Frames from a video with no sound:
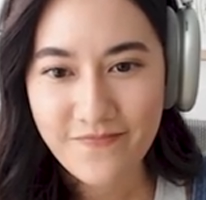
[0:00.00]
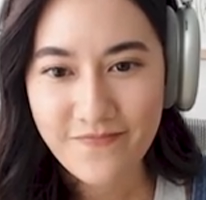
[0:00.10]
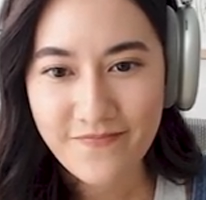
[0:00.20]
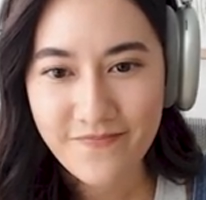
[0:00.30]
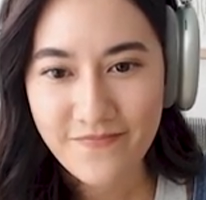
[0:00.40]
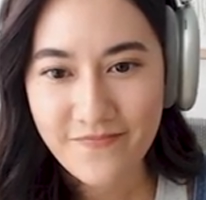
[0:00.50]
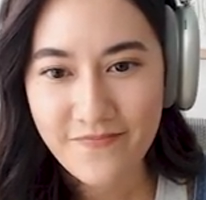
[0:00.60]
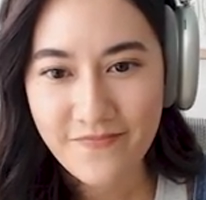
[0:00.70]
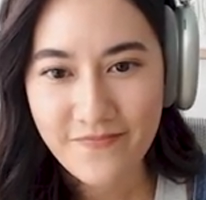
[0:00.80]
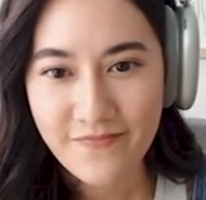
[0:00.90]

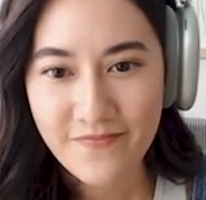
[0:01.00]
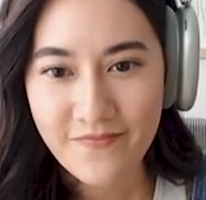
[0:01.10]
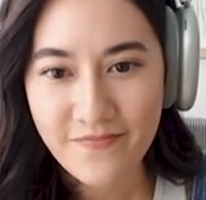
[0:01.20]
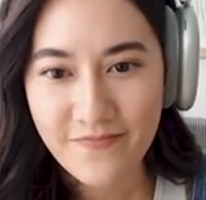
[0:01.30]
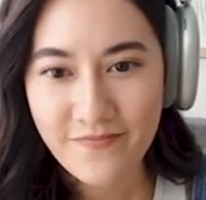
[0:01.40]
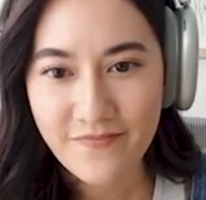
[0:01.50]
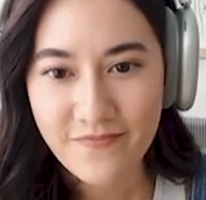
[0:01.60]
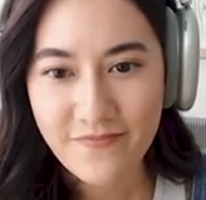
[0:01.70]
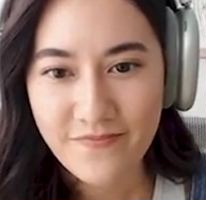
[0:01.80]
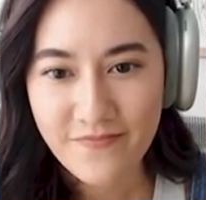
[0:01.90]

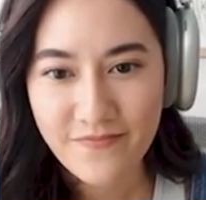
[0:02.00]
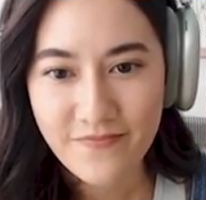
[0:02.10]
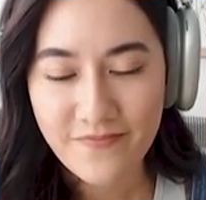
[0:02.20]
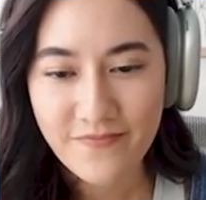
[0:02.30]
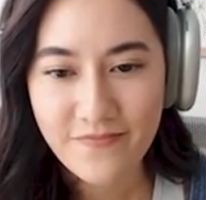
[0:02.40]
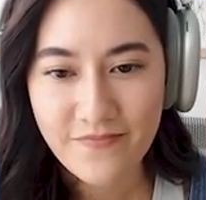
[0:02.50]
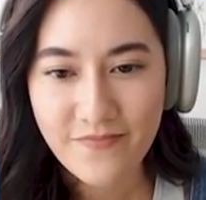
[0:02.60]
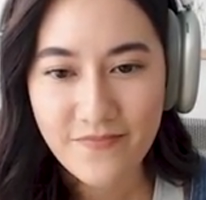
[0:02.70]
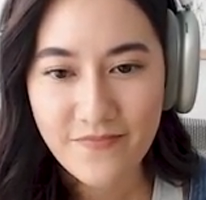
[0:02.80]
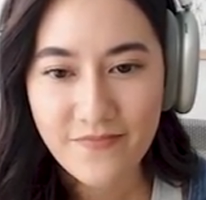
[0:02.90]

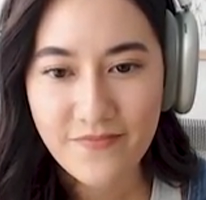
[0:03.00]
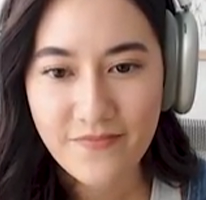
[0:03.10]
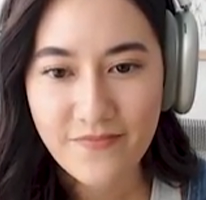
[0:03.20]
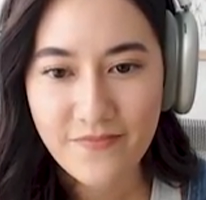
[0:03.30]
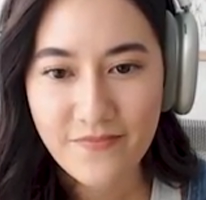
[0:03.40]
(not speaking)